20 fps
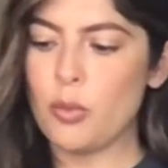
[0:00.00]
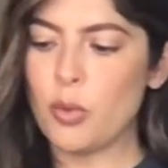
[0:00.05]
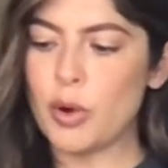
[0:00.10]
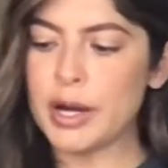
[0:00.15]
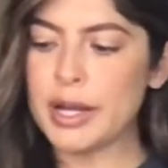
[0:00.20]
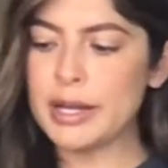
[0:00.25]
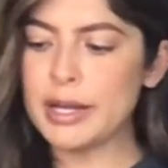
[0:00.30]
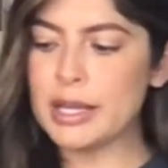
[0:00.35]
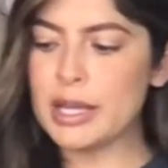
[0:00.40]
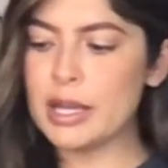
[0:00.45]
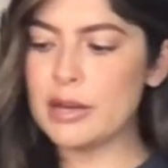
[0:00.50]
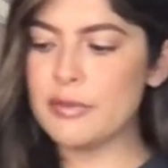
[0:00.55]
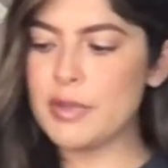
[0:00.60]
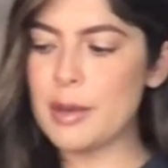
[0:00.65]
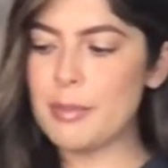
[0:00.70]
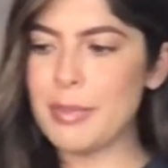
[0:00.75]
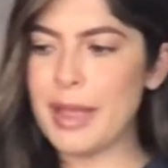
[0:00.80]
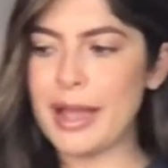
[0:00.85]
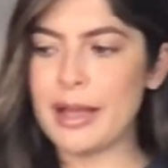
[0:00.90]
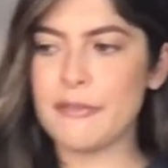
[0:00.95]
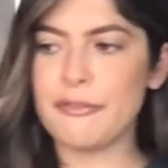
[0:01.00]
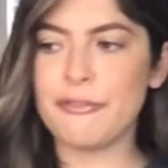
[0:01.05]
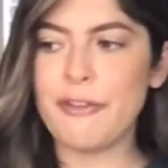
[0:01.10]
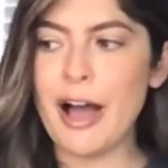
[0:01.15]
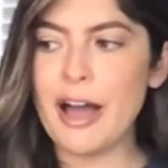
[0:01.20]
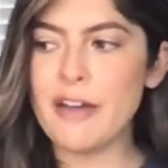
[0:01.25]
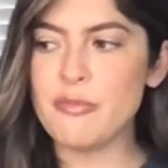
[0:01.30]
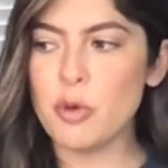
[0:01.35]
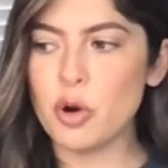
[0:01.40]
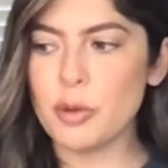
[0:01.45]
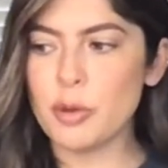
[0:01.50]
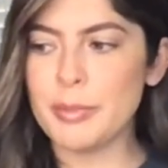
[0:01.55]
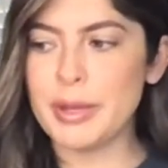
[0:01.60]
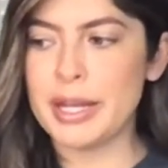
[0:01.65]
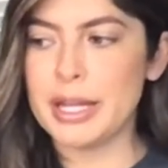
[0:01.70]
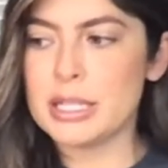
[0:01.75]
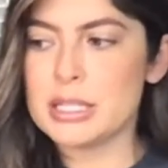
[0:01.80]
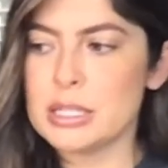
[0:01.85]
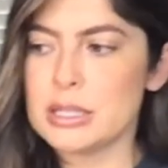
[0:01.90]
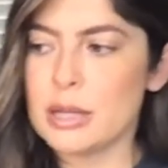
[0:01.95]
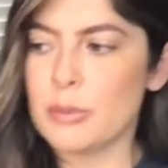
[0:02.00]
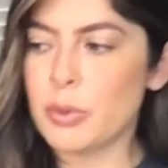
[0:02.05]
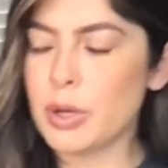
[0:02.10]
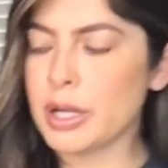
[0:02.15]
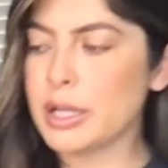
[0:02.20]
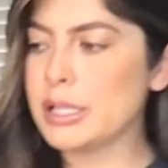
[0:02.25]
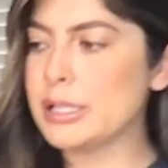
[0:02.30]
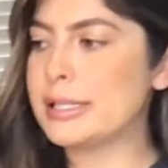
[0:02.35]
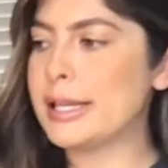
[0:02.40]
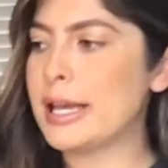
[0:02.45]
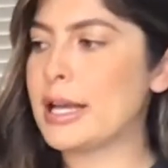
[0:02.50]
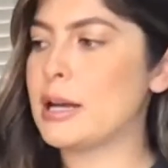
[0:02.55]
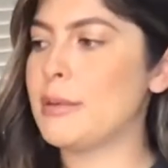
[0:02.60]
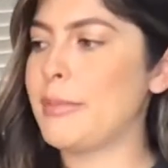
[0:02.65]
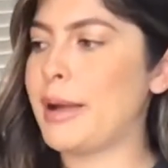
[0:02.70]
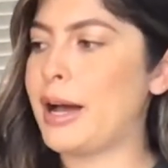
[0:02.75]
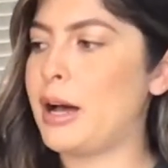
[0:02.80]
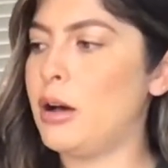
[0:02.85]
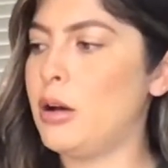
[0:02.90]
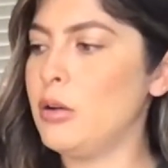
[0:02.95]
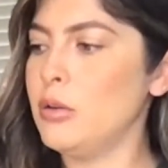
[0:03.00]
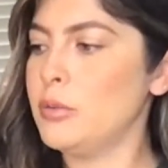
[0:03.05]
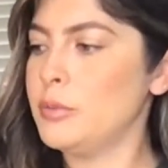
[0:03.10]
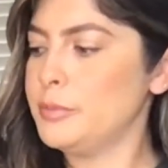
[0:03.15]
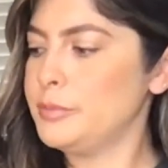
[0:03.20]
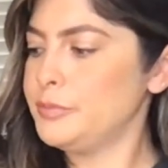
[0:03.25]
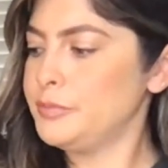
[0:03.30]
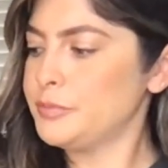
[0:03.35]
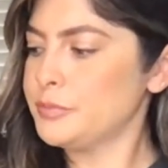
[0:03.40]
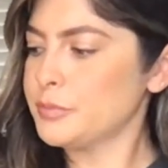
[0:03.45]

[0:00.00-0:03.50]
We're going to give them like 5 more minutes and then we're going to take them out.